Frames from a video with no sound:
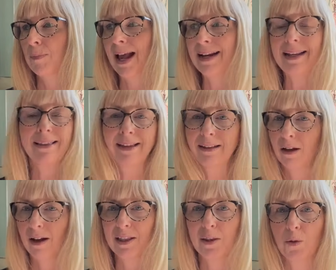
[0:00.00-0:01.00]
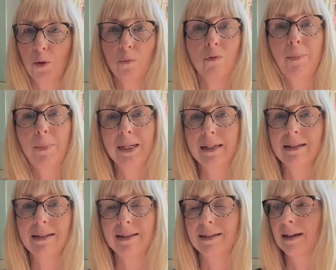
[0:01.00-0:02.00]
anything that I thought,
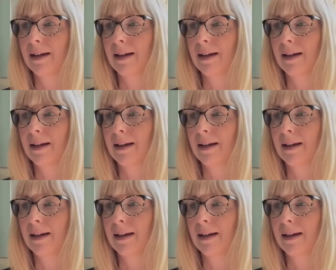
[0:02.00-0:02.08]
ribbons,